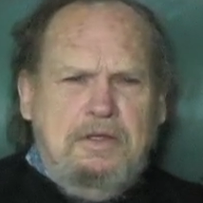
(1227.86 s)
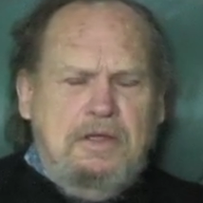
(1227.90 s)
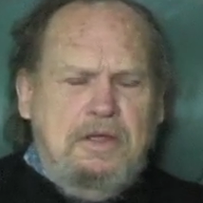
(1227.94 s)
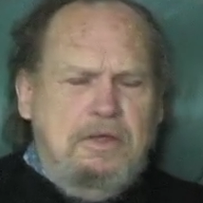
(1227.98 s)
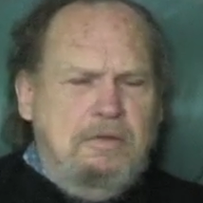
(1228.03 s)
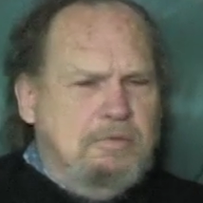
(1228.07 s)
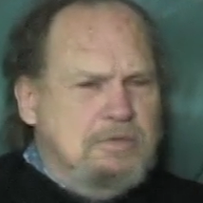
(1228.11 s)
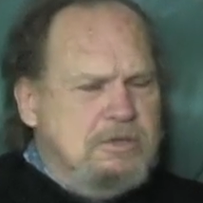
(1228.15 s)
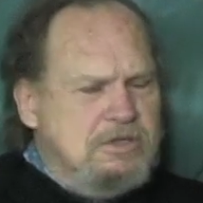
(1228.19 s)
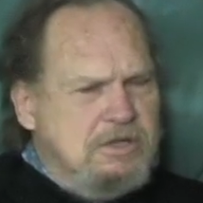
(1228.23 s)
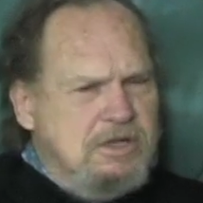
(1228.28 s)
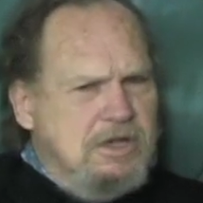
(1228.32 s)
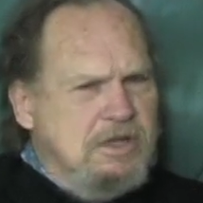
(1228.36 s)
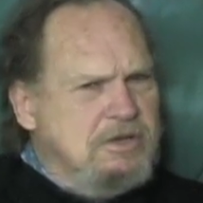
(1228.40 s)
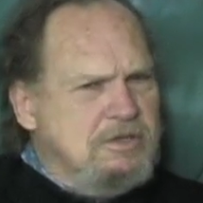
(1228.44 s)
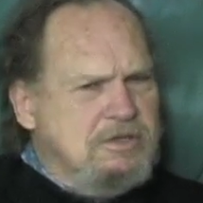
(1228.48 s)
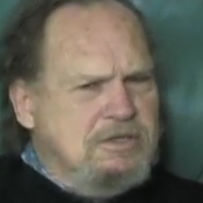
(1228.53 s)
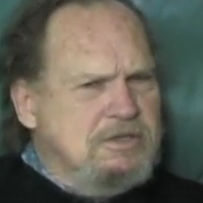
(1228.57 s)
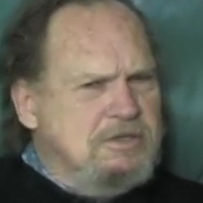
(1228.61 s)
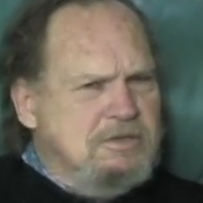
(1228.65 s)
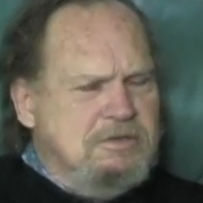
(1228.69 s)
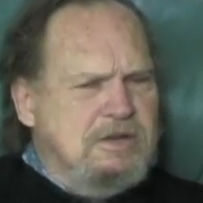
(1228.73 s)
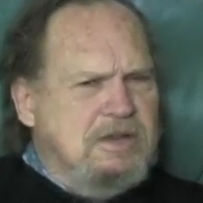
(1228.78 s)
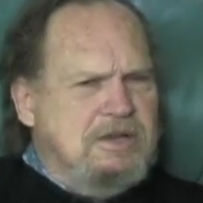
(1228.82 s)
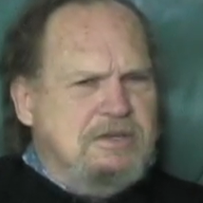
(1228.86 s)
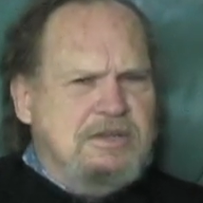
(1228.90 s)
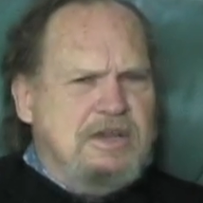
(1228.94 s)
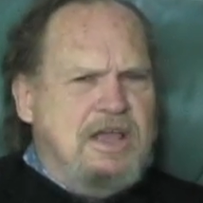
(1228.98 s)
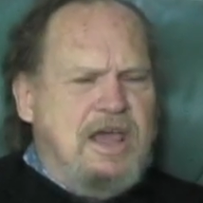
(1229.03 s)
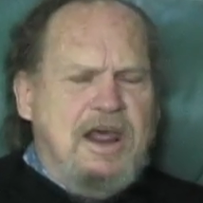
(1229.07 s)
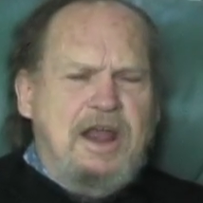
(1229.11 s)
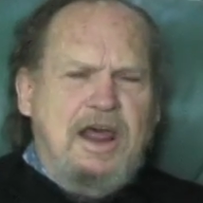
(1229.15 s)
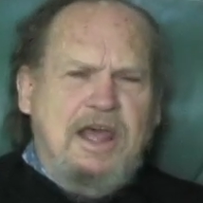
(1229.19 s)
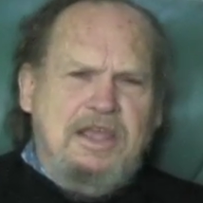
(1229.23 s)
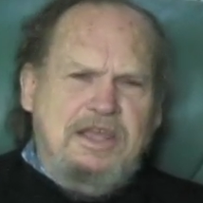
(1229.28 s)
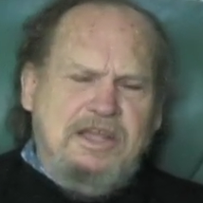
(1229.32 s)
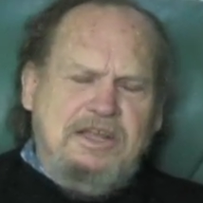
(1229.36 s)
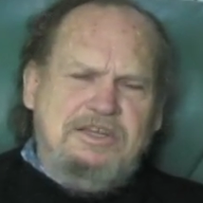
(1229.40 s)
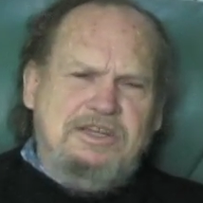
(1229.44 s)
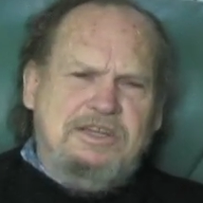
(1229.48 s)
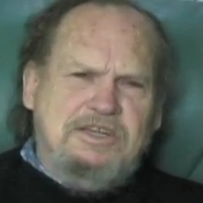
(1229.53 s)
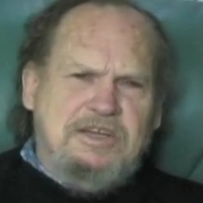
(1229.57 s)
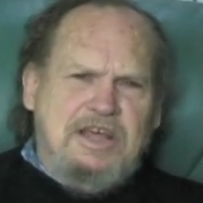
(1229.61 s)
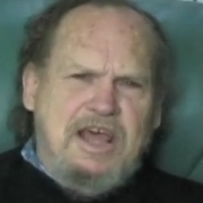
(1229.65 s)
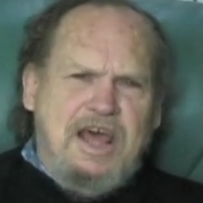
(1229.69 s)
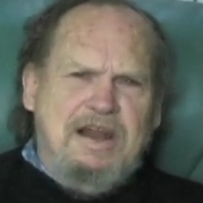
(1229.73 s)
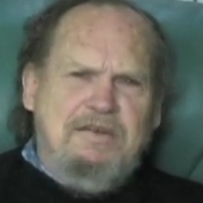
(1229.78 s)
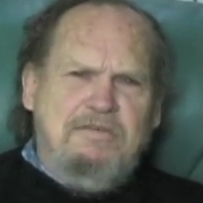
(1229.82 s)
You know, it's kind of, I guess
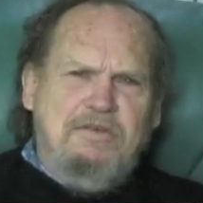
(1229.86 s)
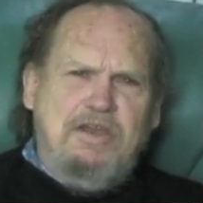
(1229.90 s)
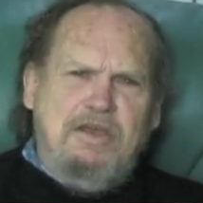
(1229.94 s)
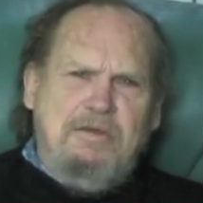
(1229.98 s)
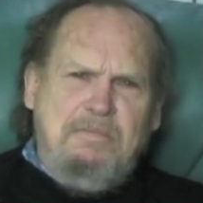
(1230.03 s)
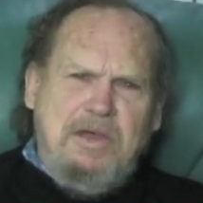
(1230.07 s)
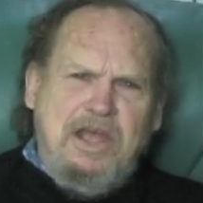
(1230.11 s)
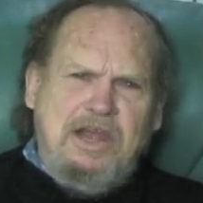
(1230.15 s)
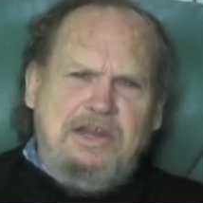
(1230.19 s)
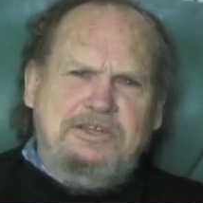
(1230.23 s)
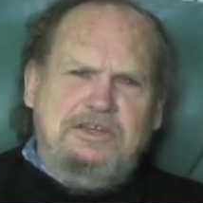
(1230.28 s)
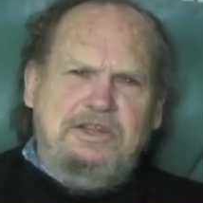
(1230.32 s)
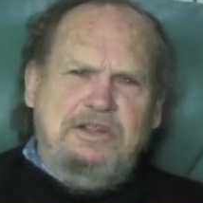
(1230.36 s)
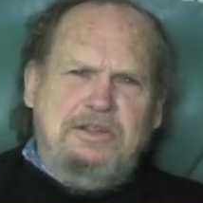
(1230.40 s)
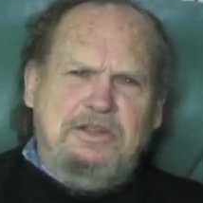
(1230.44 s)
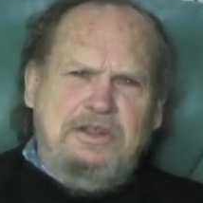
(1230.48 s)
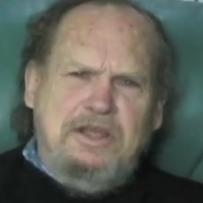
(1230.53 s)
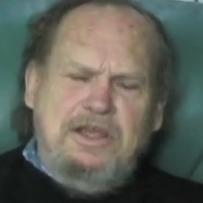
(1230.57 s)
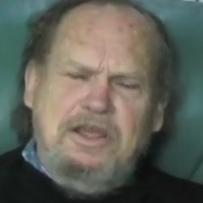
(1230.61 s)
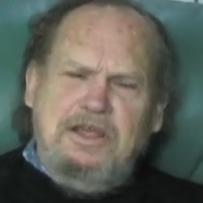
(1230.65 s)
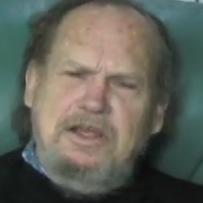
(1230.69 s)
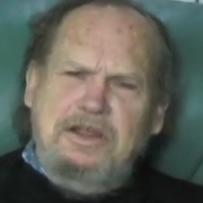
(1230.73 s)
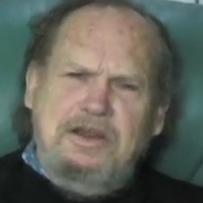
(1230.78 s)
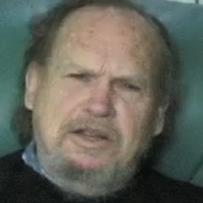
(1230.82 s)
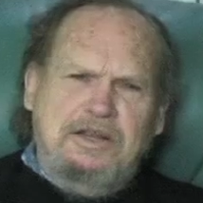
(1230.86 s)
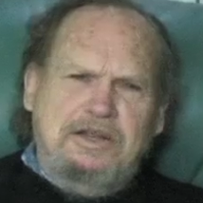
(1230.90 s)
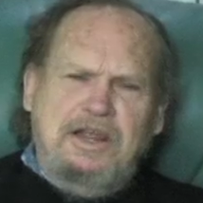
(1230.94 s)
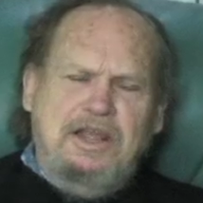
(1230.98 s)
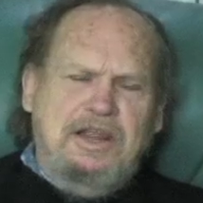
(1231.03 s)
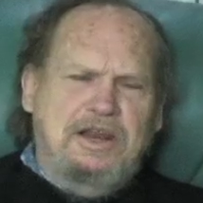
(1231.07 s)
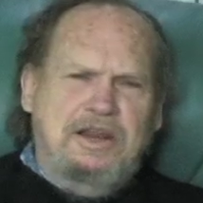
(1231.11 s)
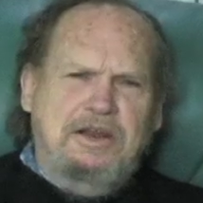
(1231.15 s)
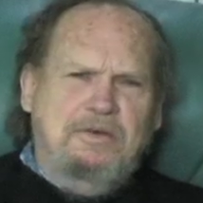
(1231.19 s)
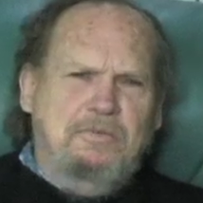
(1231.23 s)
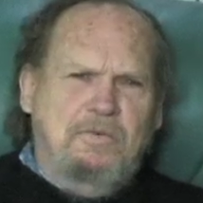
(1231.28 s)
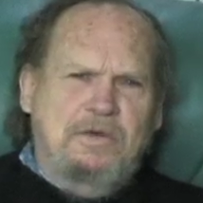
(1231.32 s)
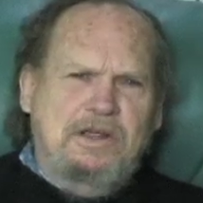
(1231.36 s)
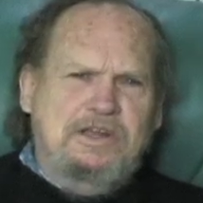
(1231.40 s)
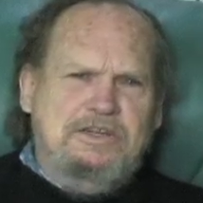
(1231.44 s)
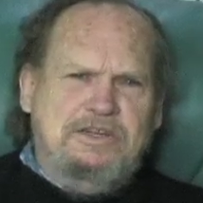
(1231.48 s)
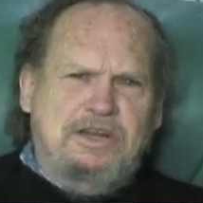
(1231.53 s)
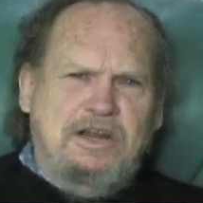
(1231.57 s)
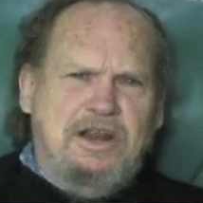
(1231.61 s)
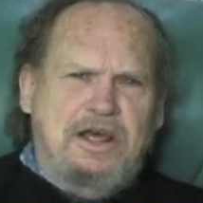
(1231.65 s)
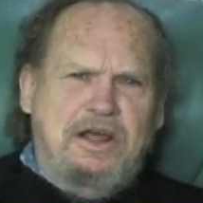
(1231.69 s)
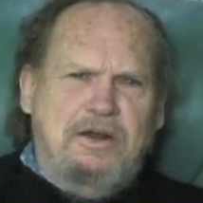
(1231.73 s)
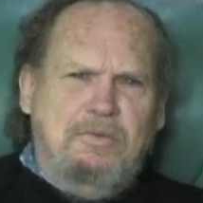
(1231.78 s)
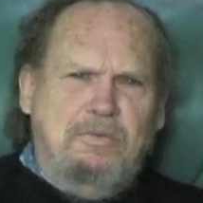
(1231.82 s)
it's kind of a Comanche thing. He didn't
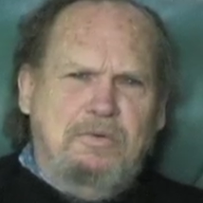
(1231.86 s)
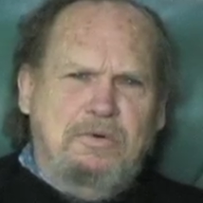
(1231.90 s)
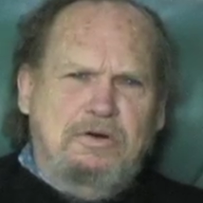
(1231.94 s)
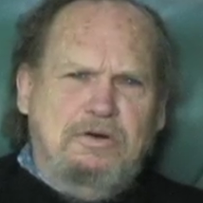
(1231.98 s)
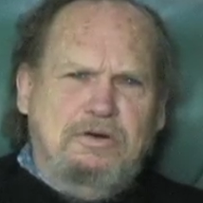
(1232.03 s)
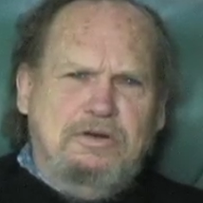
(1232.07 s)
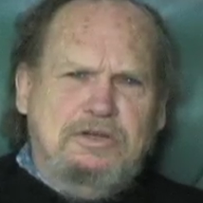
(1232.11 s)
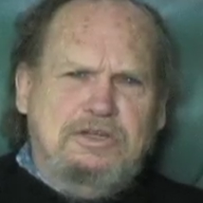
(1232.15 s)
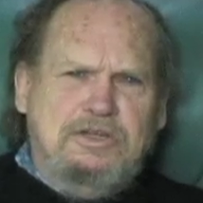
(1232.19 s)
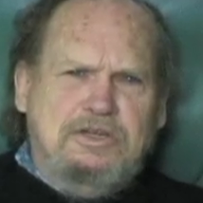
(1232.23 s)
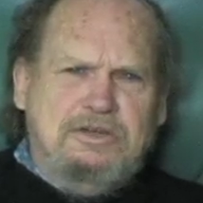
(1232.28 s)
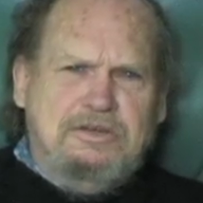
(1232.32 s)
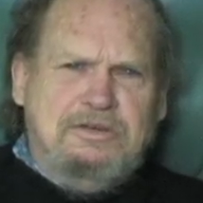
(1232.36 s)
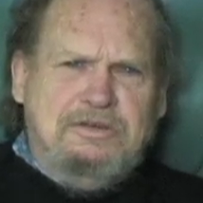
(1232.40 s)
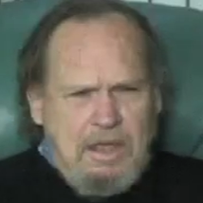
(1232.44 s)
waste a lot of words.